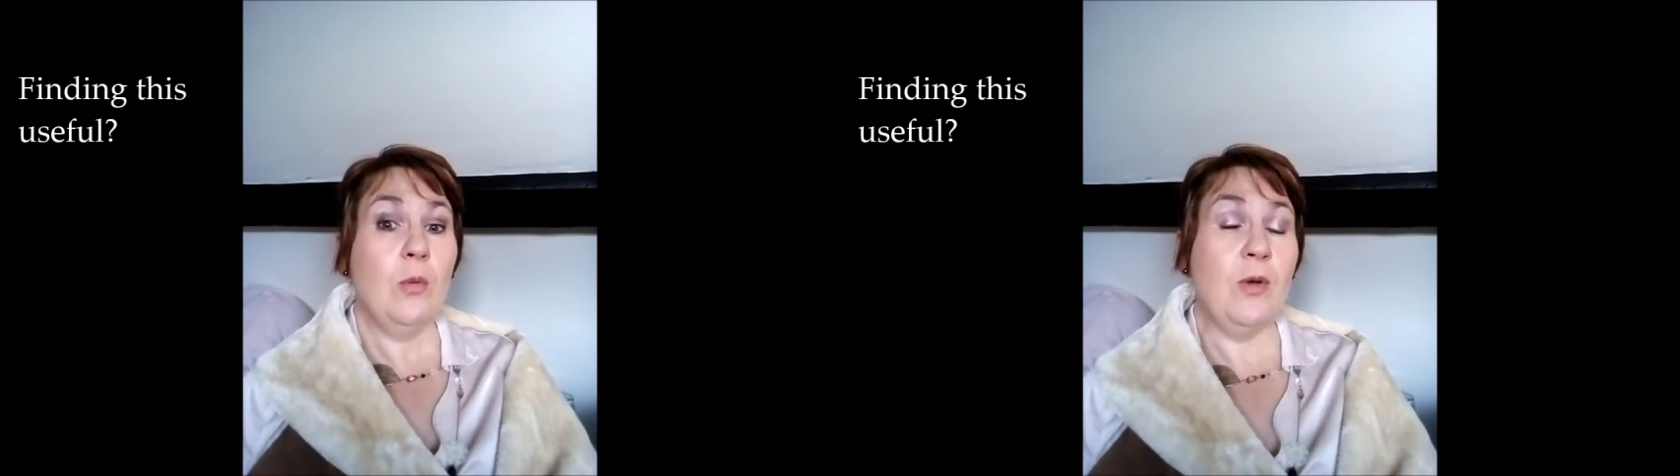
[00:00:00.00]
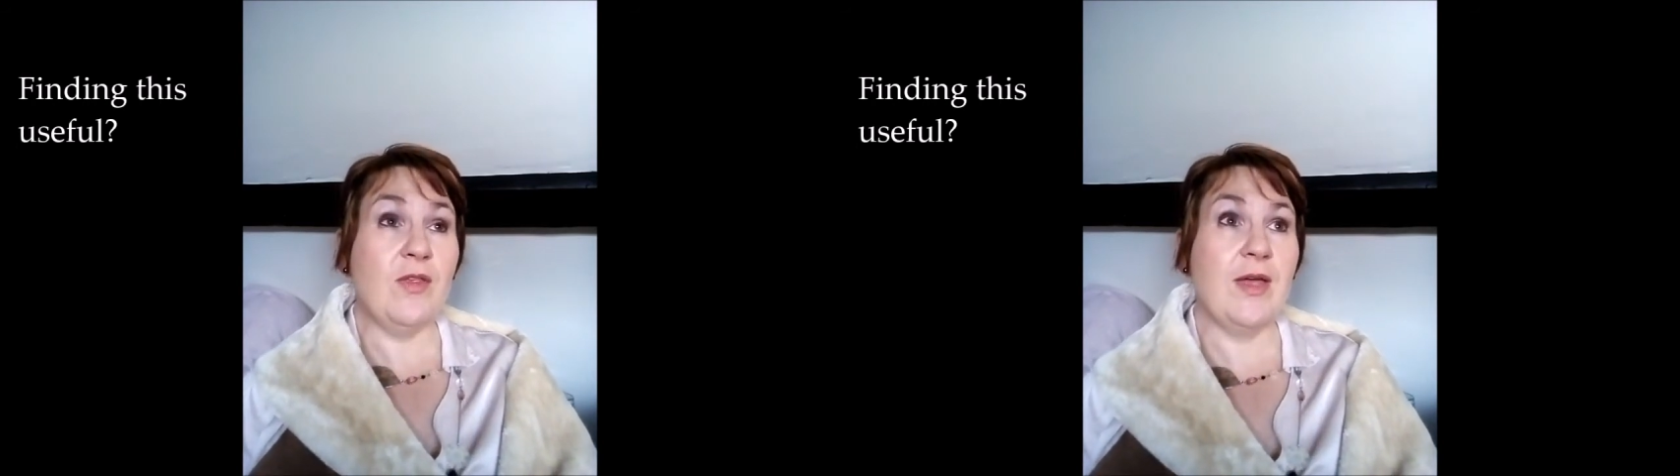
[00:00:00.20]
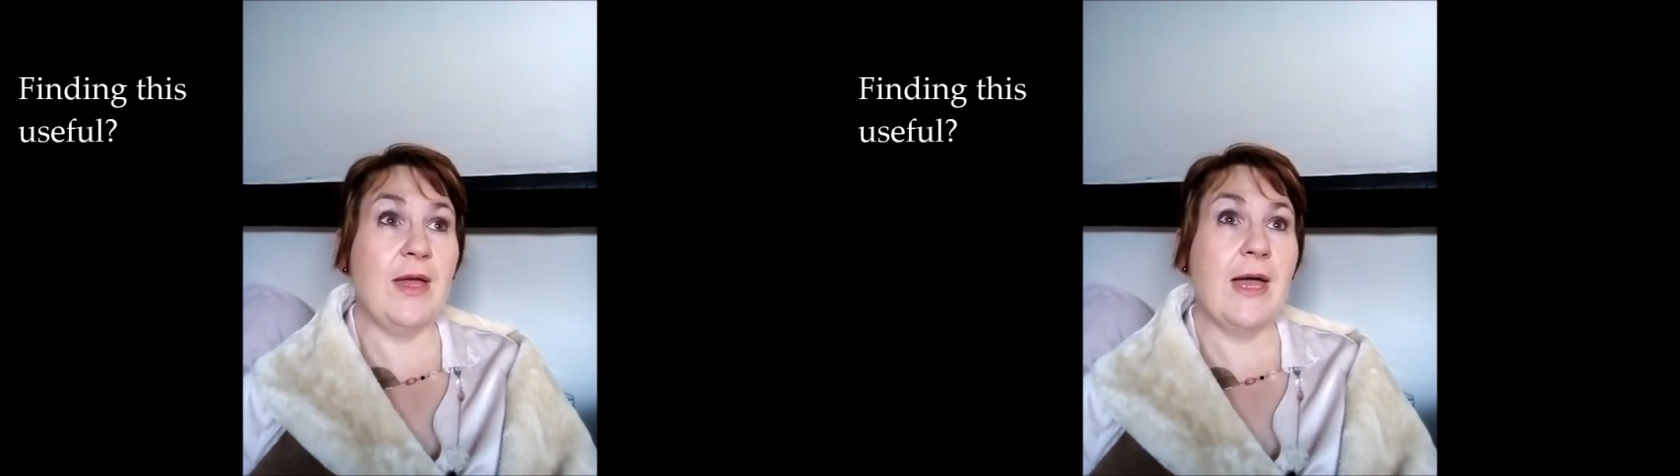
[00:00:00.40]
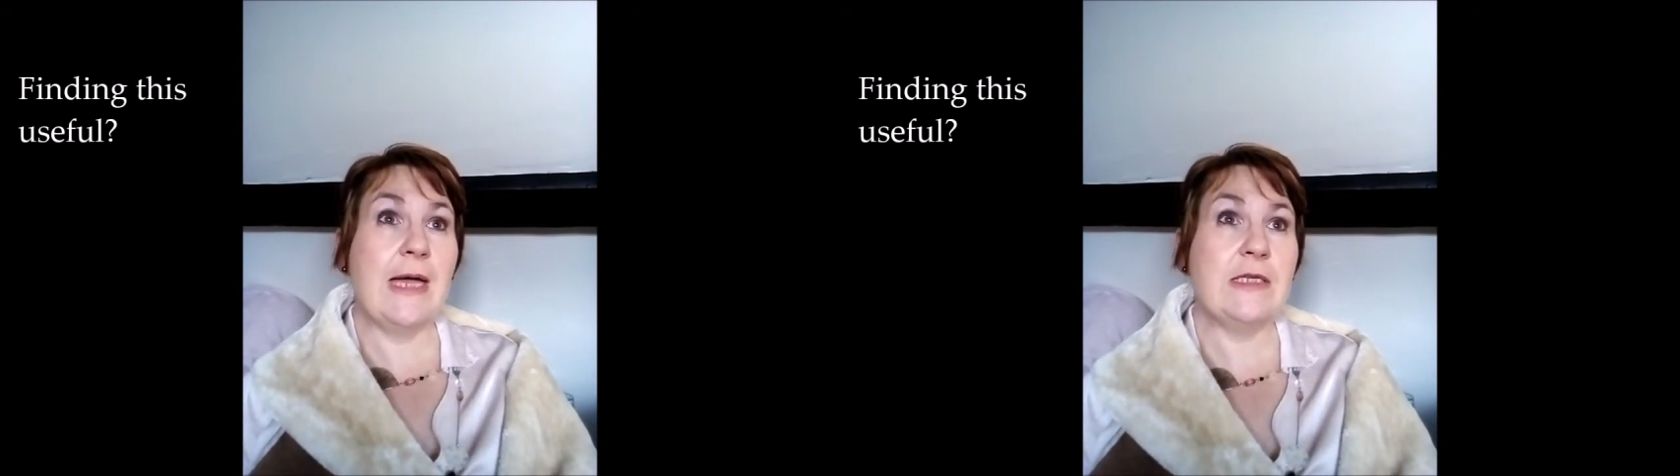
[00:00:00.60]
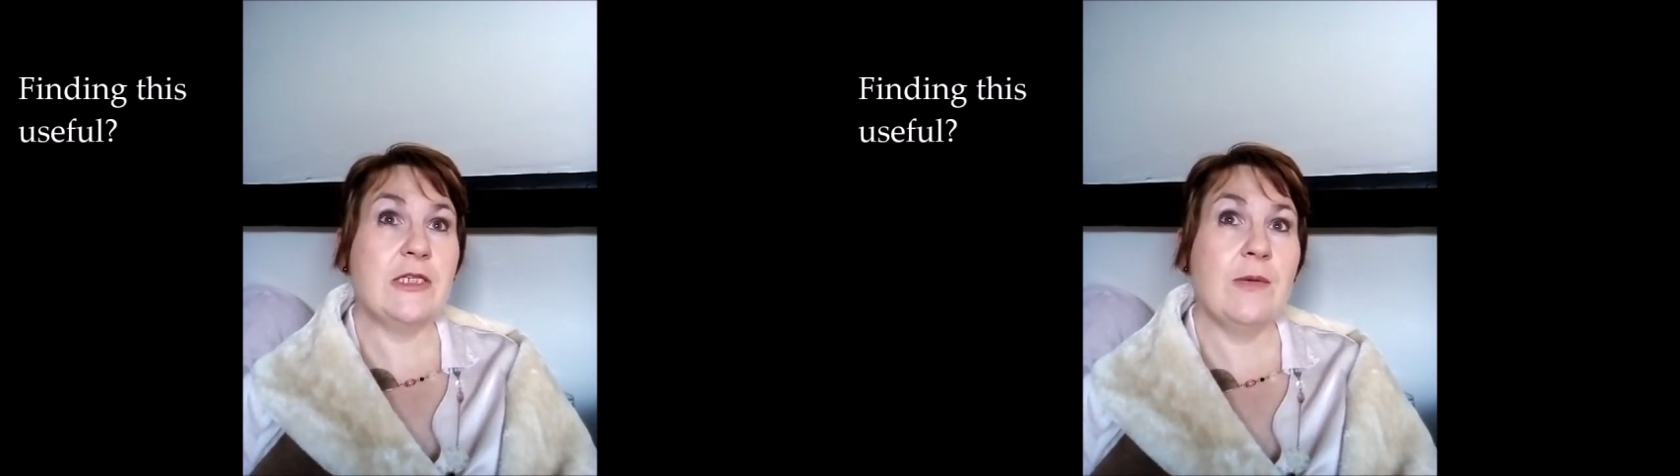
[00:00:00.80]
with it,
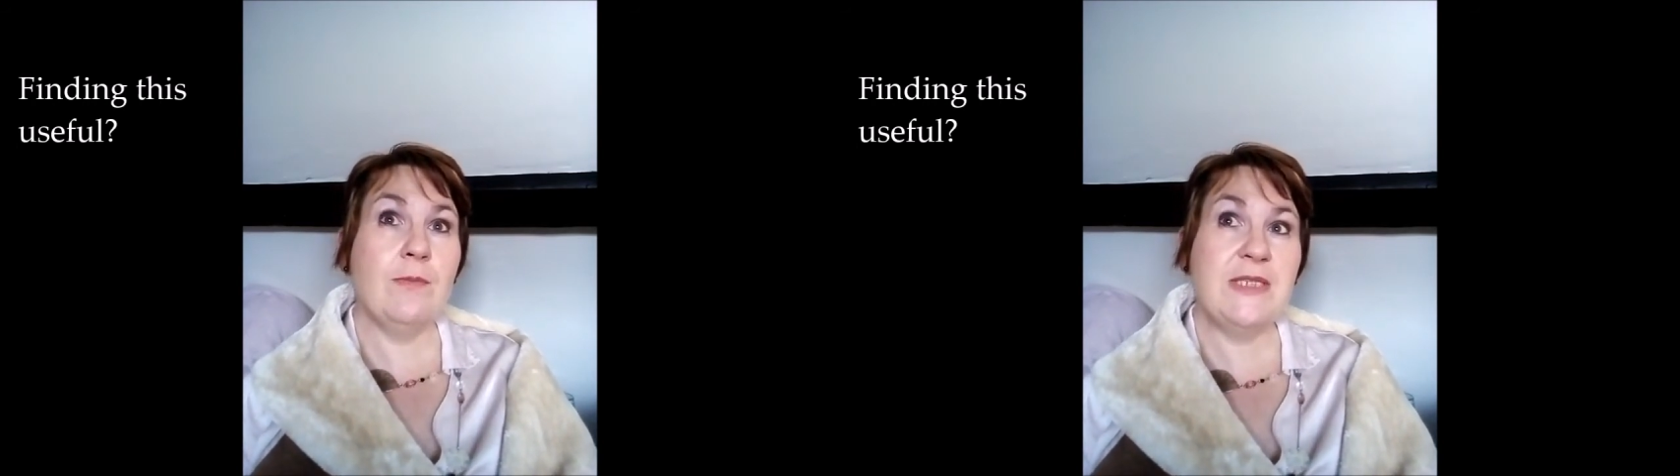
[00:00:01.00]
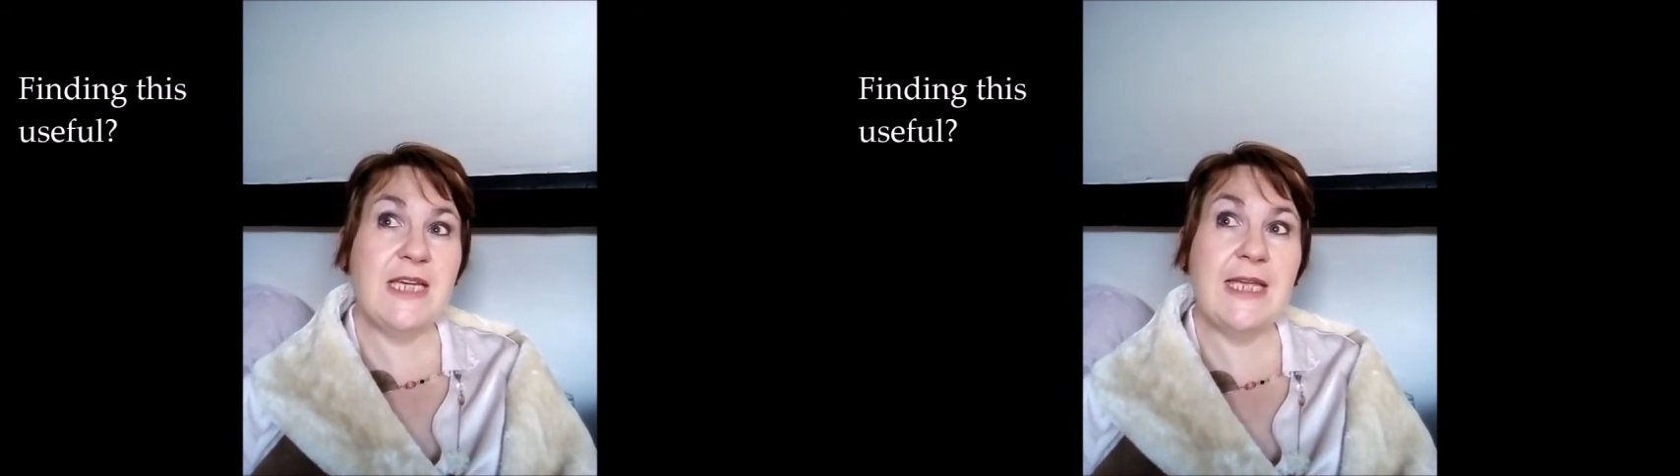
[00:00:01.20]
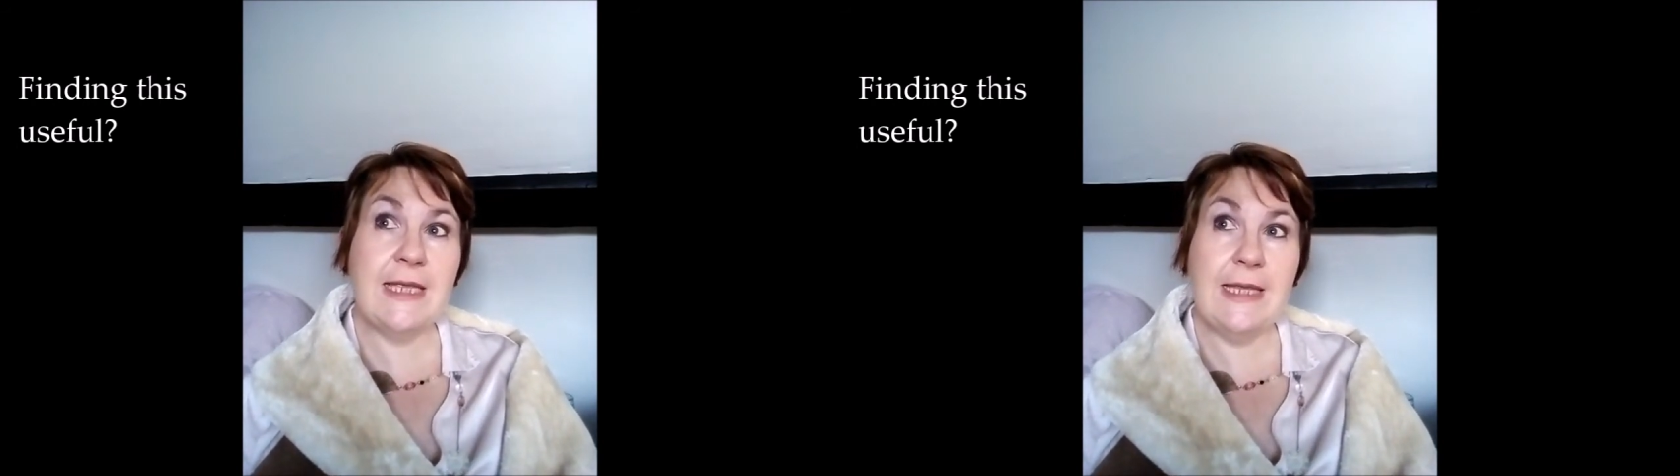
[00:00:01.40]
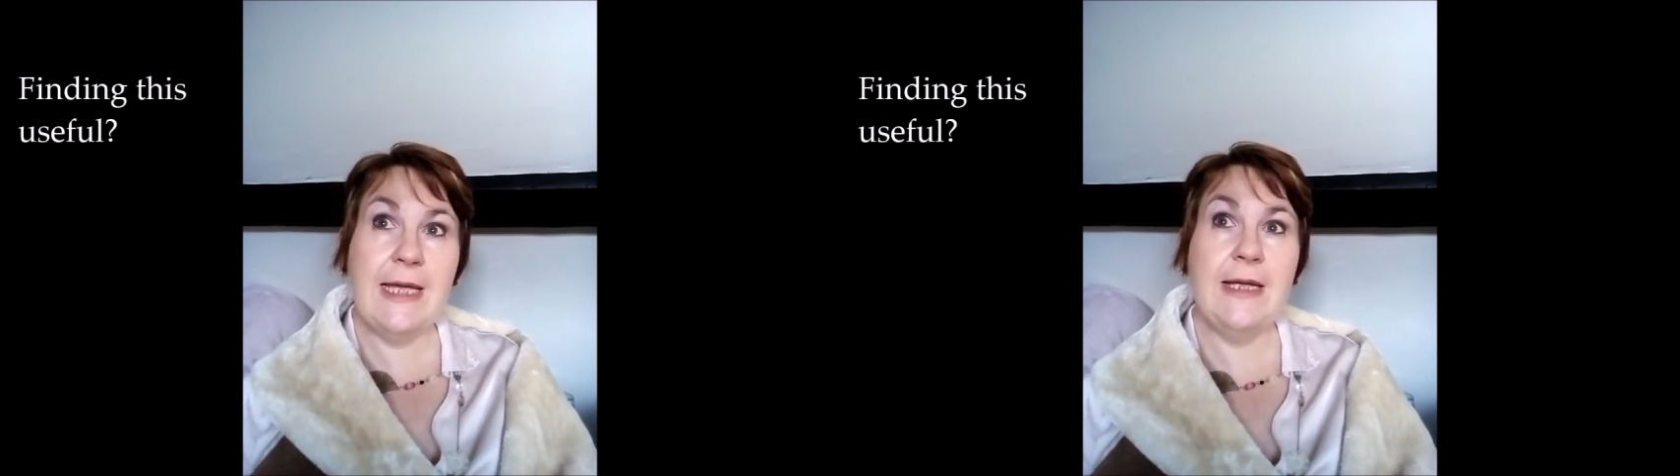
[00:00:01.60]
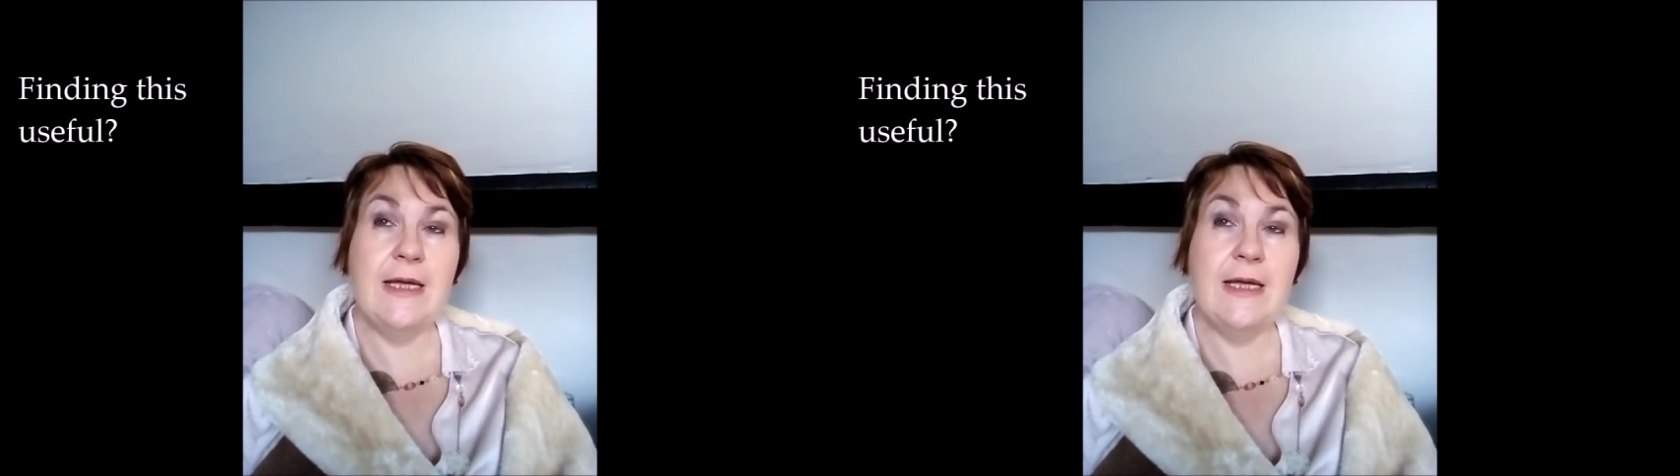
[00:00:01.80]
and particularly